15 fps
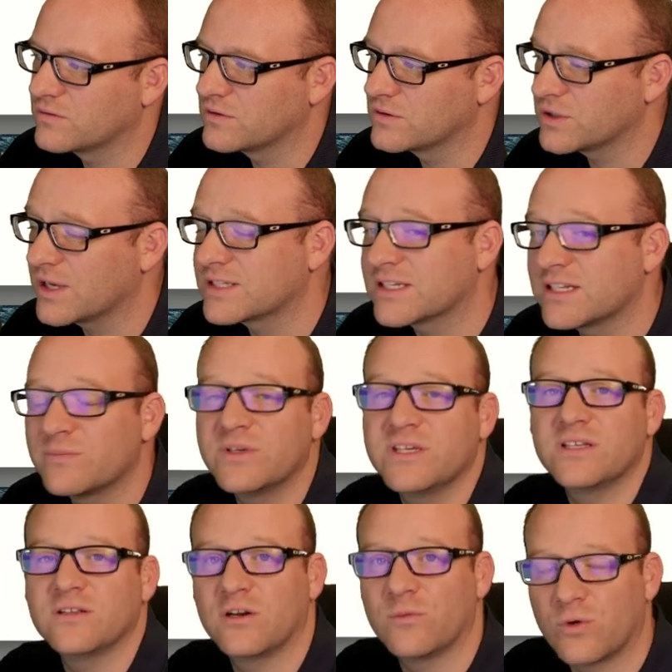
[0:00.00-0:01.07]
So that's going to be
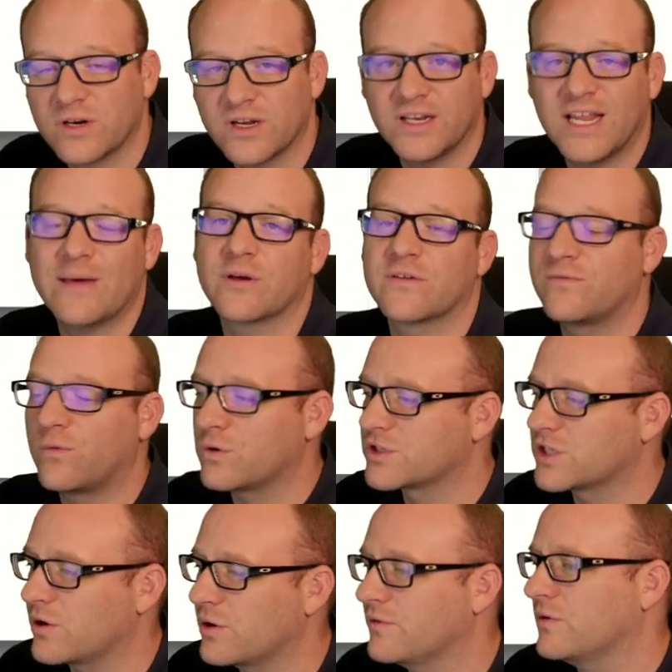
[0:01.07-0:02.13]
a little more dynamic.
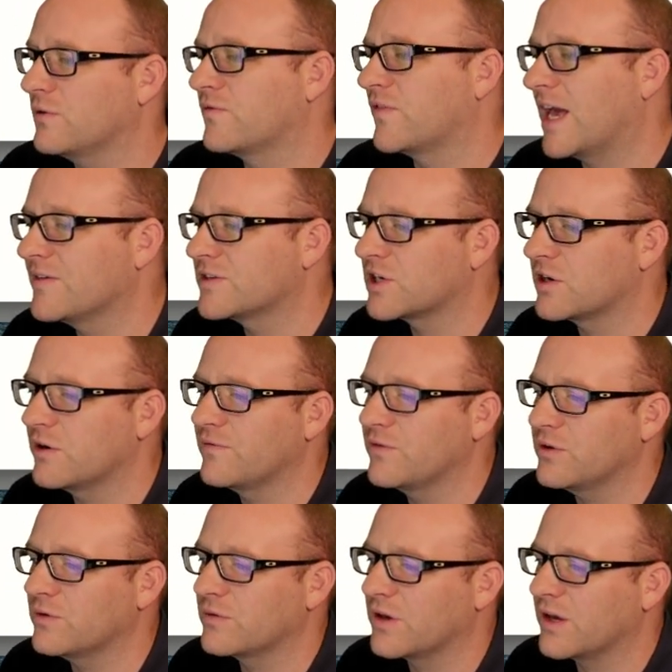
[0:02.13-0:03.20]
4-star review, 5-star review.
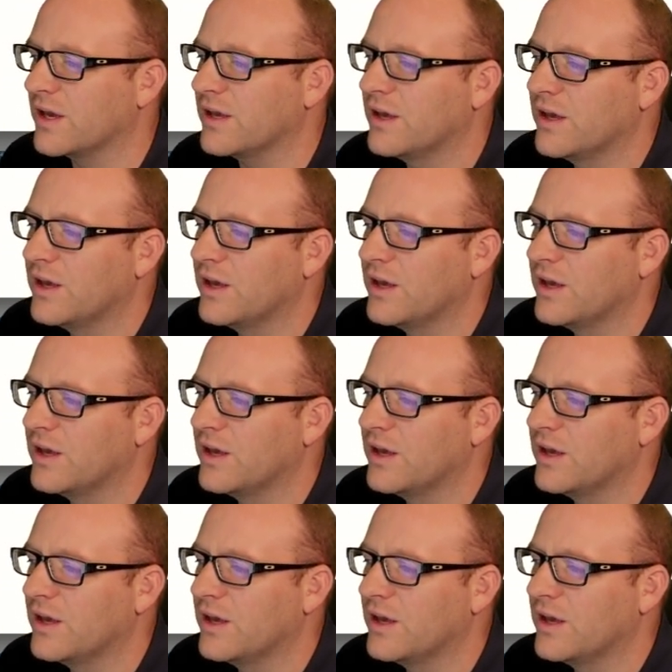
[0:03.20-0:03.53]
Okay.